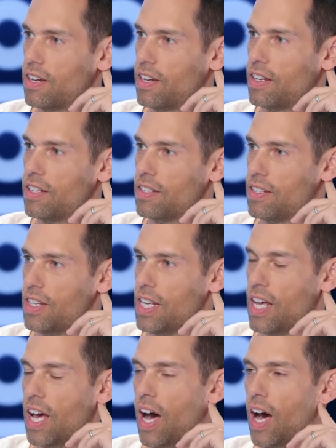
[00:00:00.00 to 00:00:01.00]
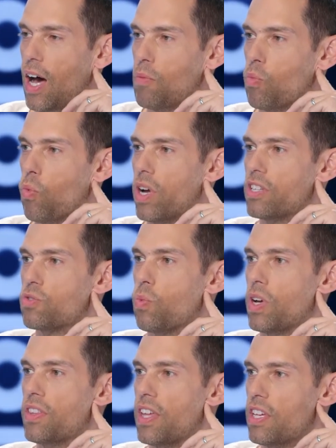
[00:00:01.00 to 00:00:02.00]
All right. Yeah. Uh, what is
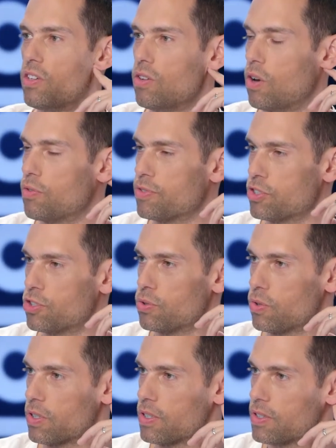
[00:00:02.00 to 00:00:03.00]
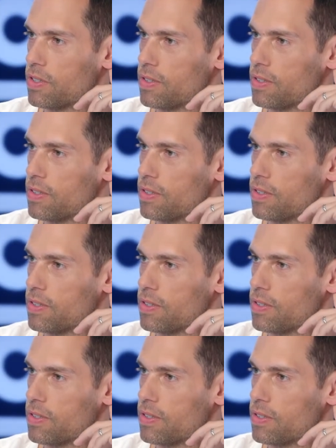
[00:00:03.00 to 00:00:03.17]
one thing you know for sure?